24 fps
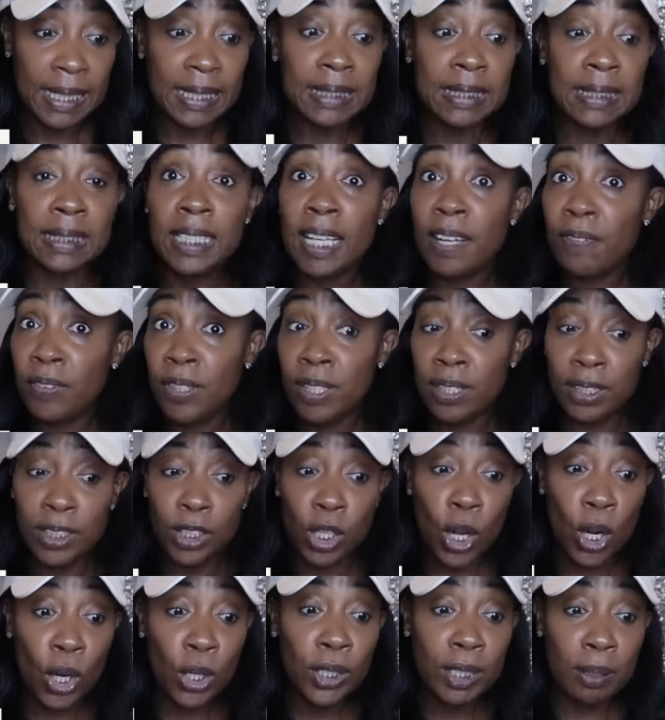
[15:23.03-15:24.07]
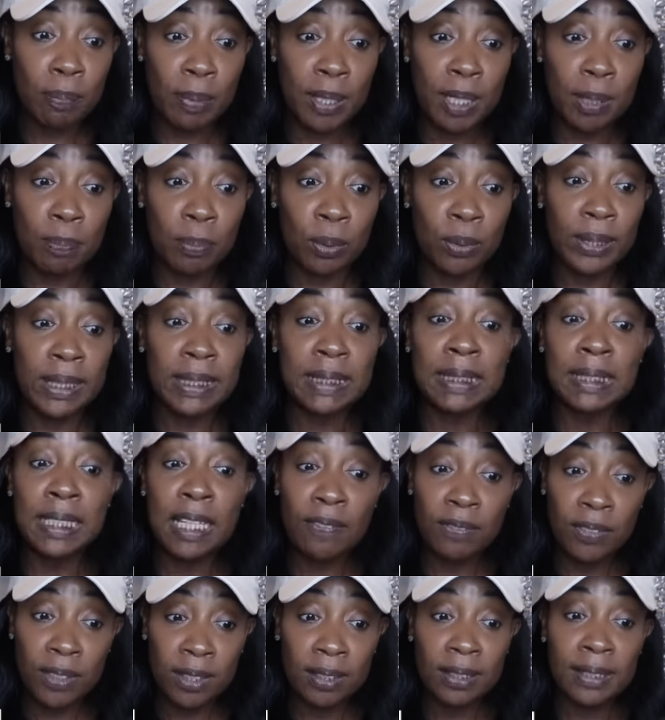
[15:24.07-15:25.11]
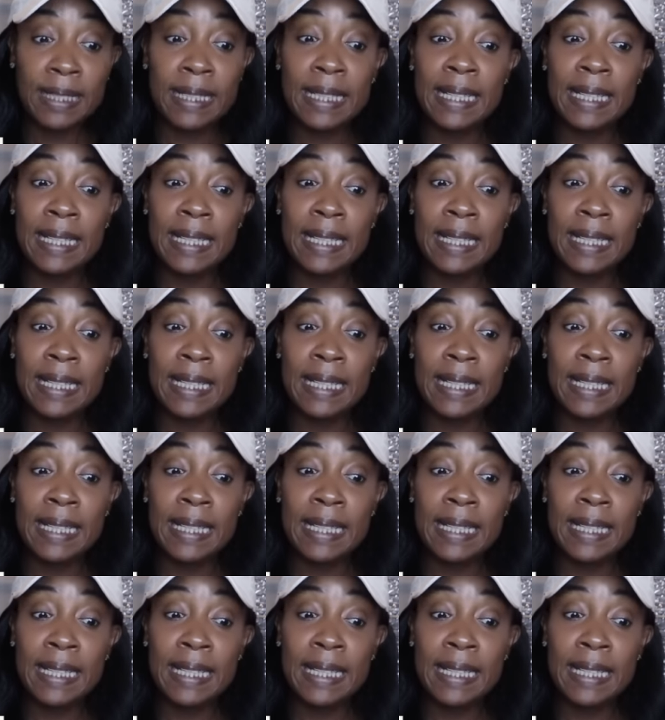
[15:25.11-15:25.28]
It's definitely hurting people. It's definitely